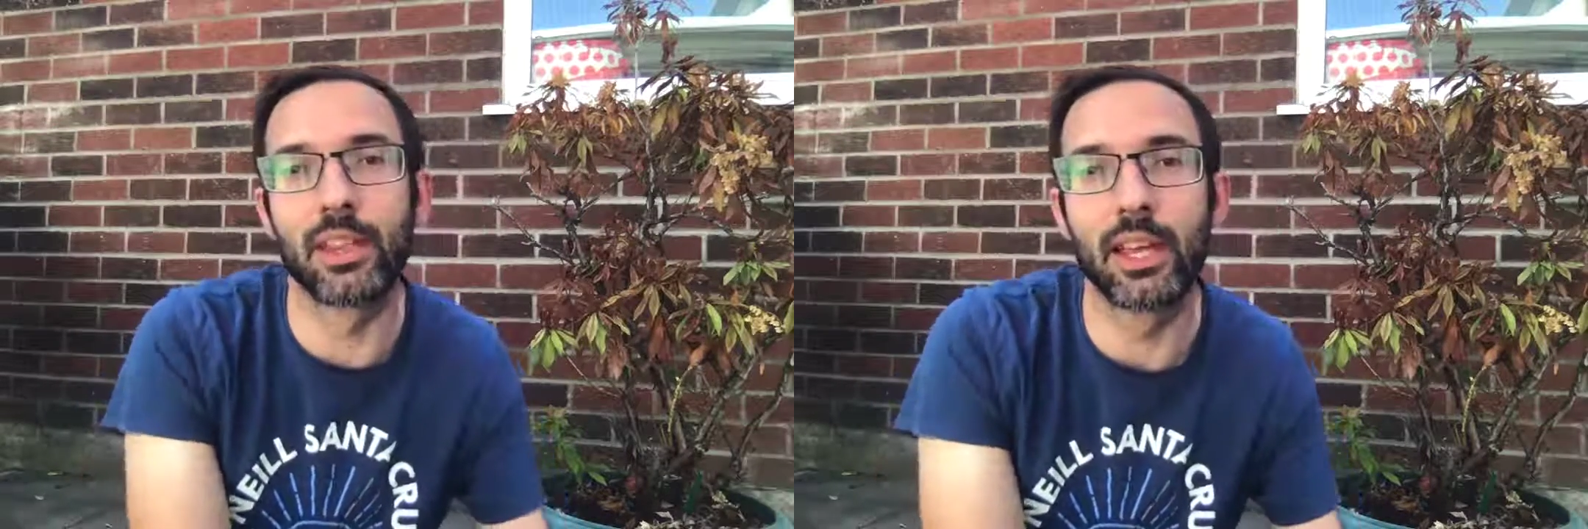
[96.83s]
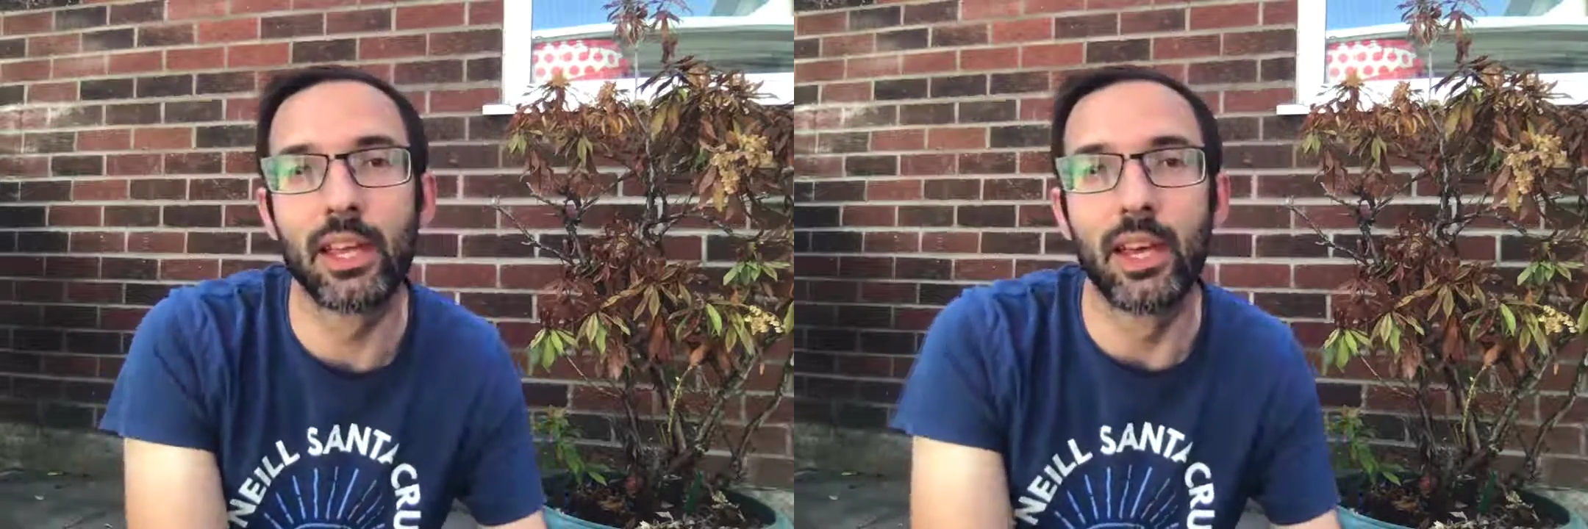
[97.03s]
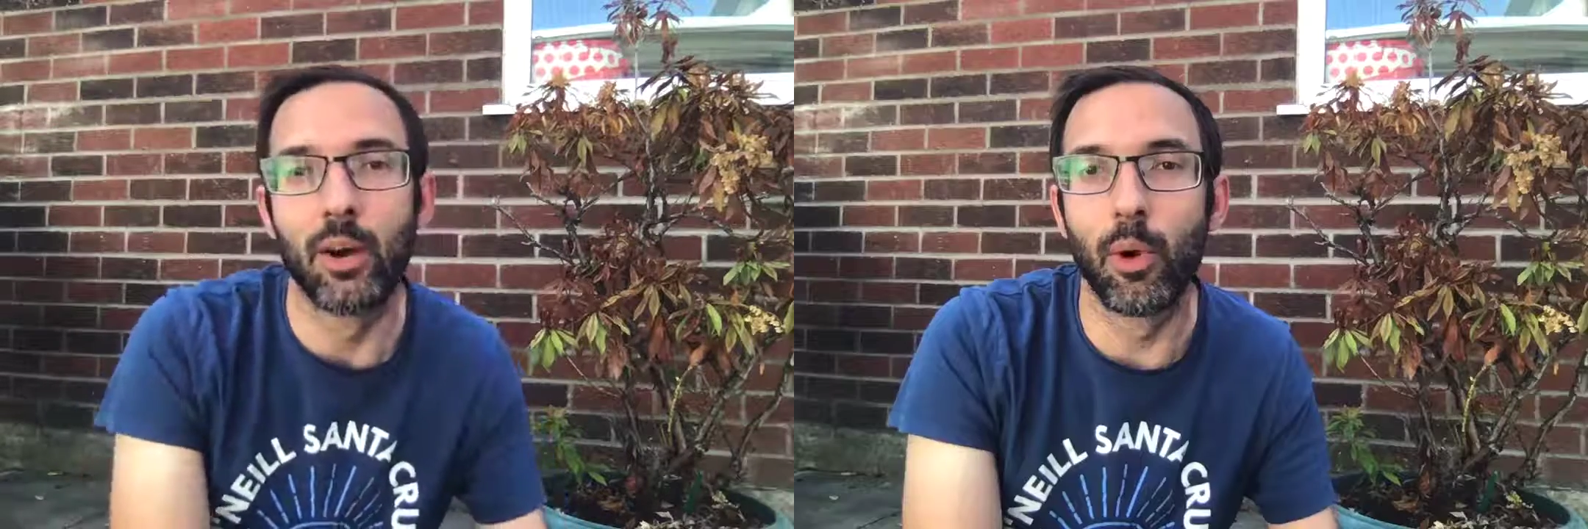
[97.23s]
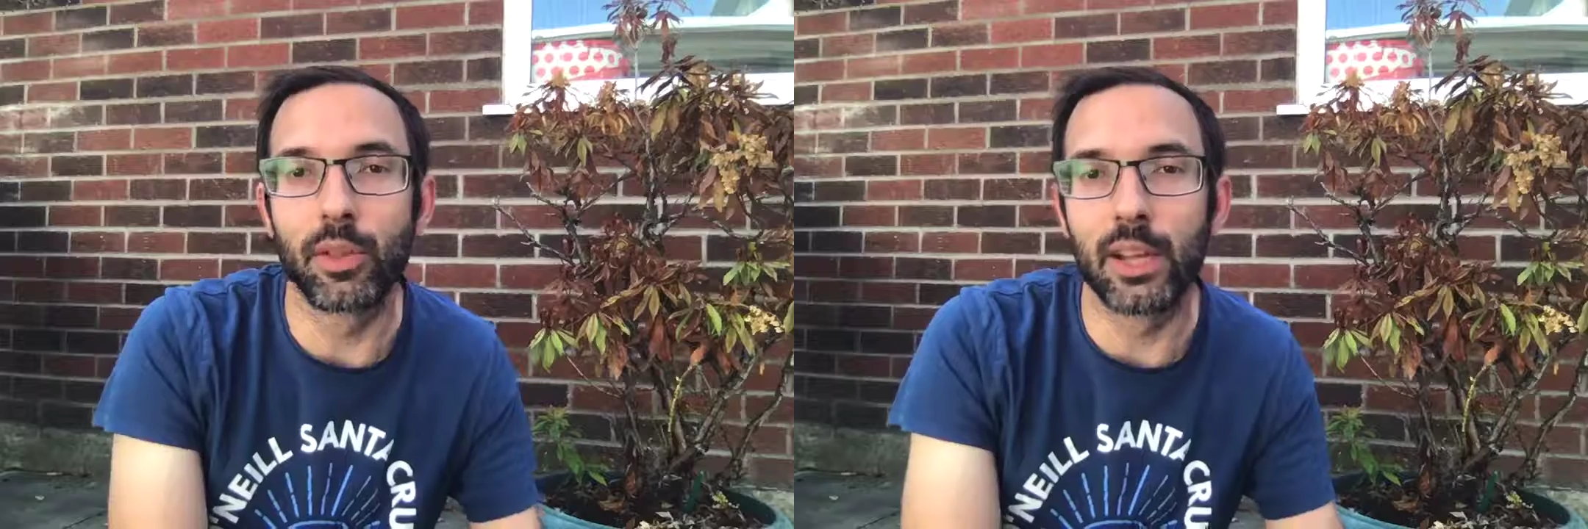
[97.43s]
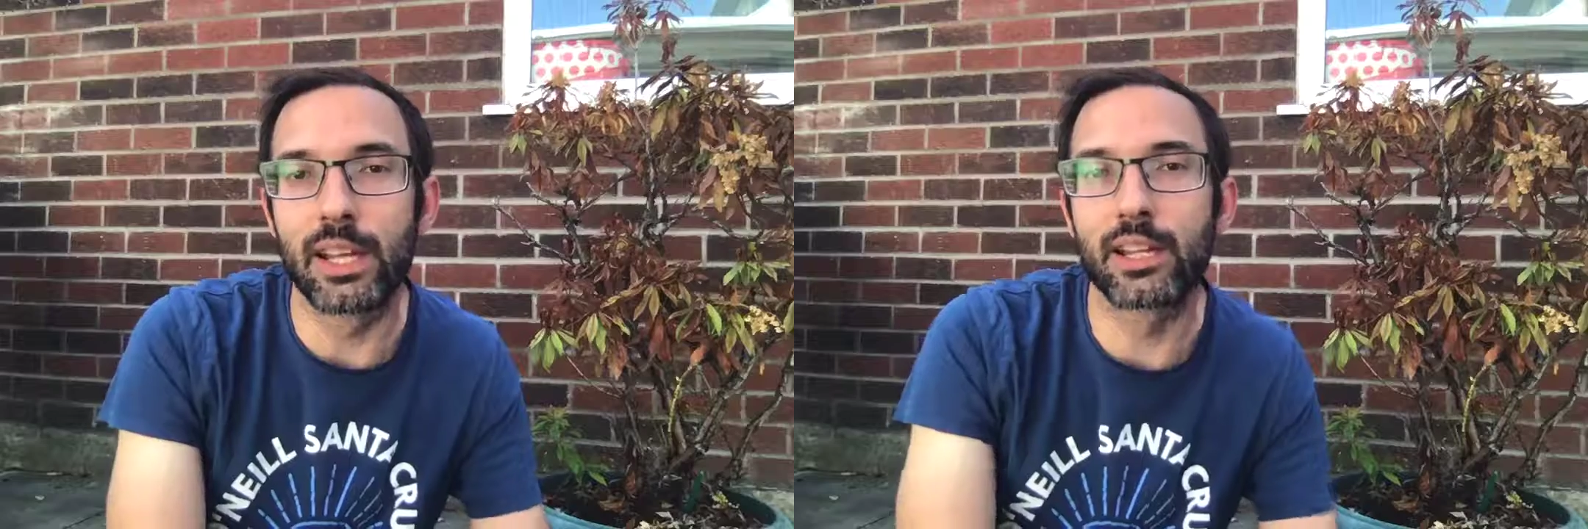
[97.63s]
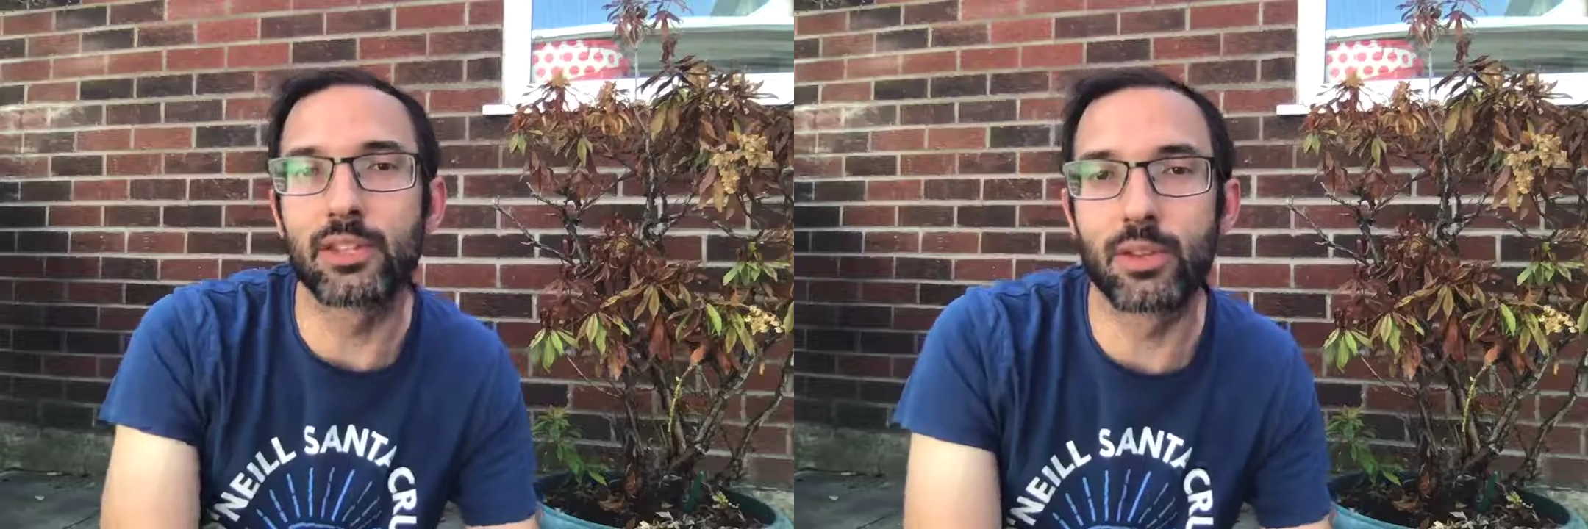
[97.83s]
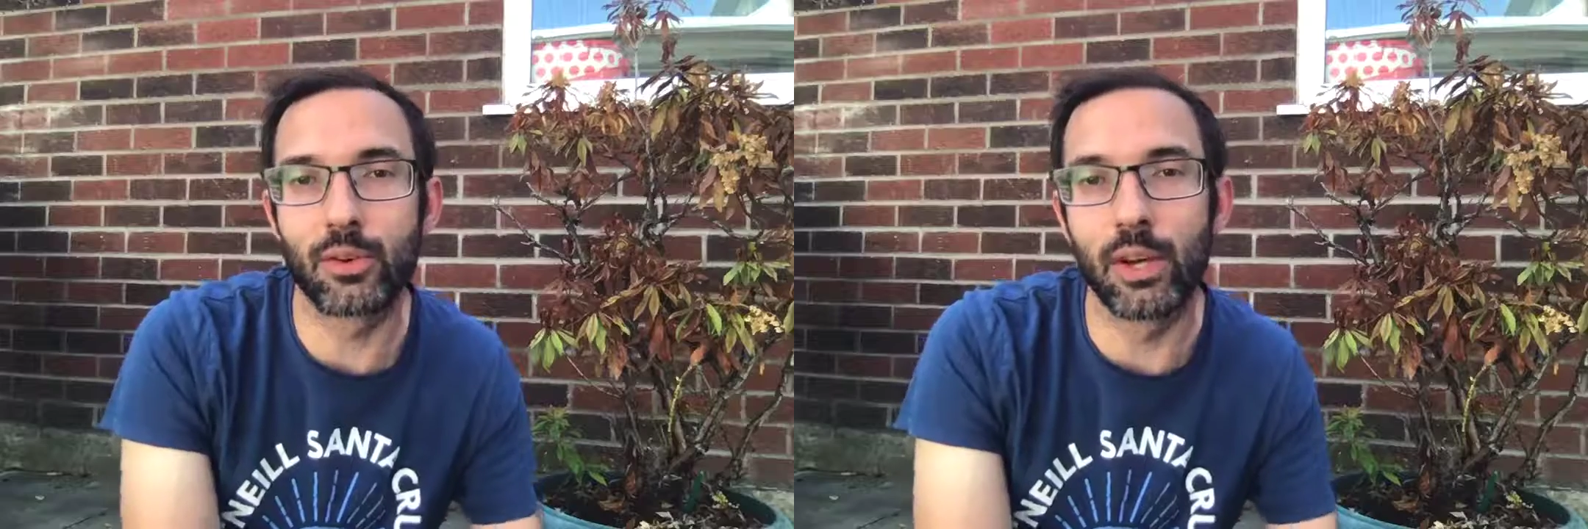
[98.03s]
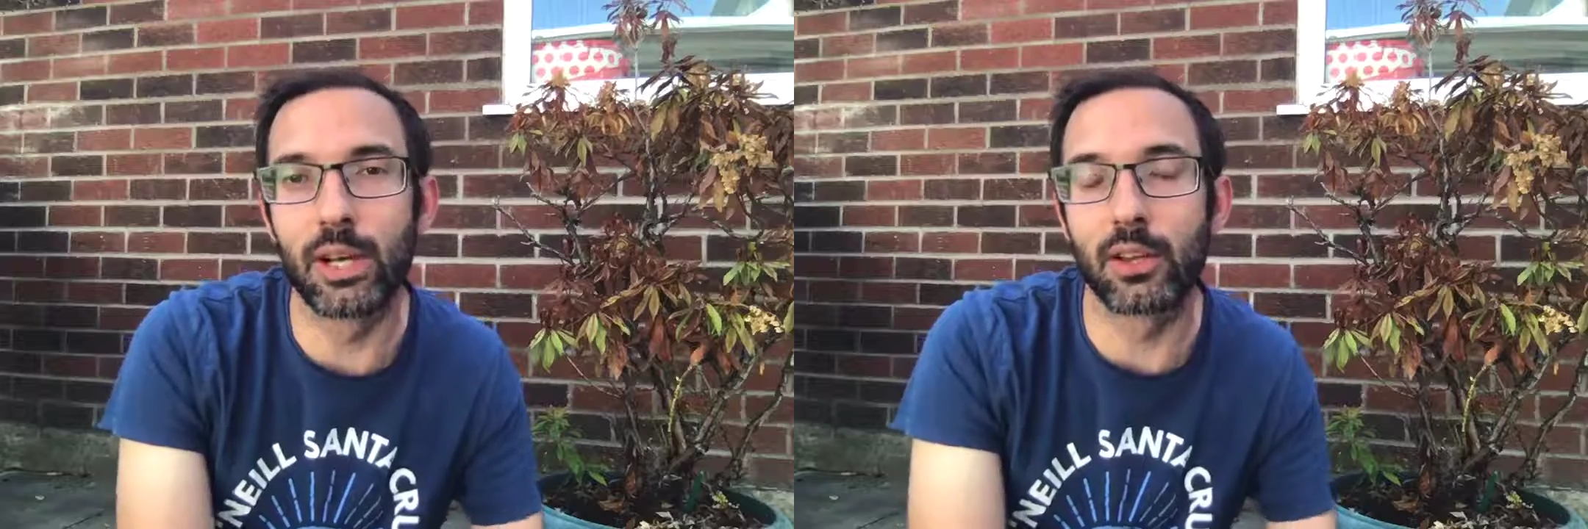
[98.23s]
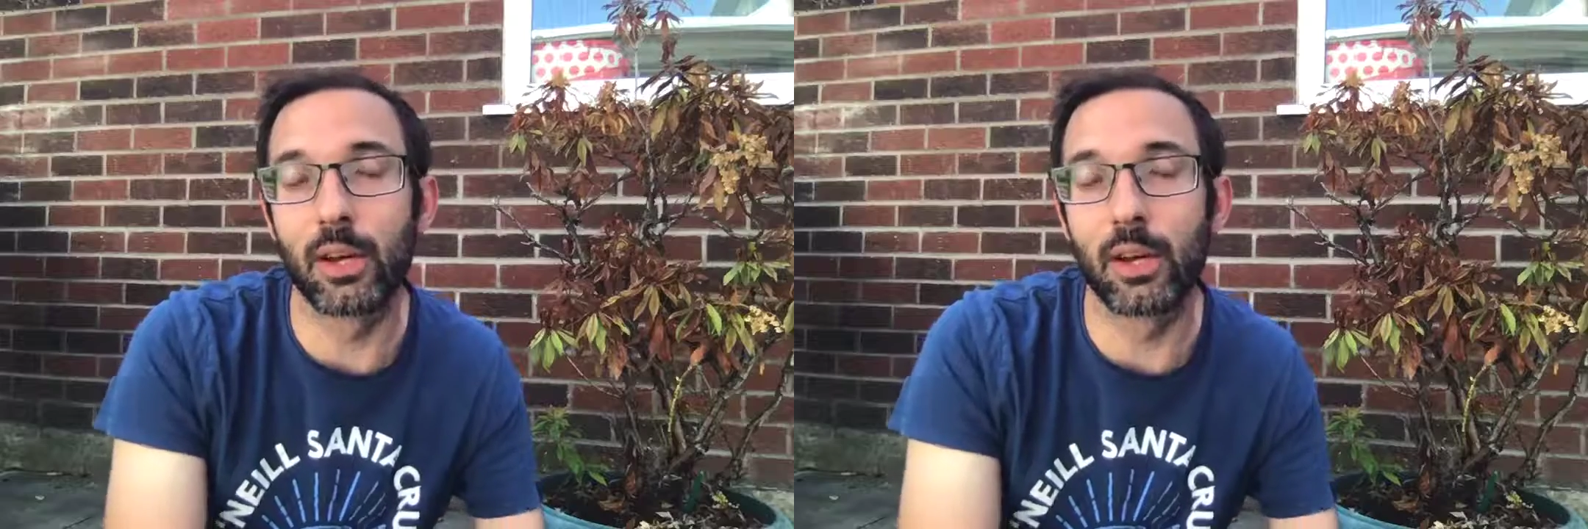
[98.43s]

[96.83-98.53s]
They want the latest thrill,